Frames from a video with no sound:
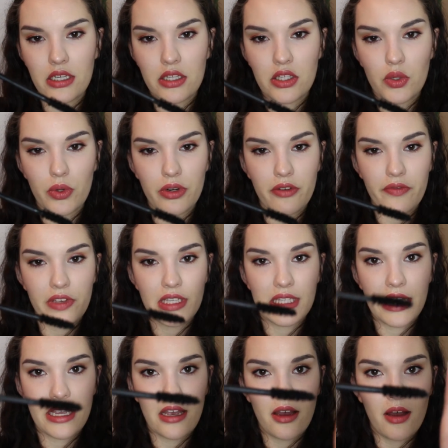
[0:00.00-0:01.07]
sort of is
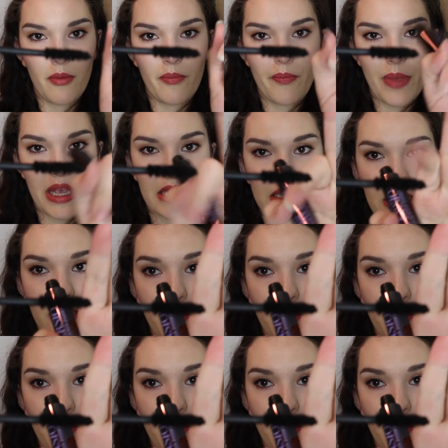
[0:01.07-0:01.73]
like a basic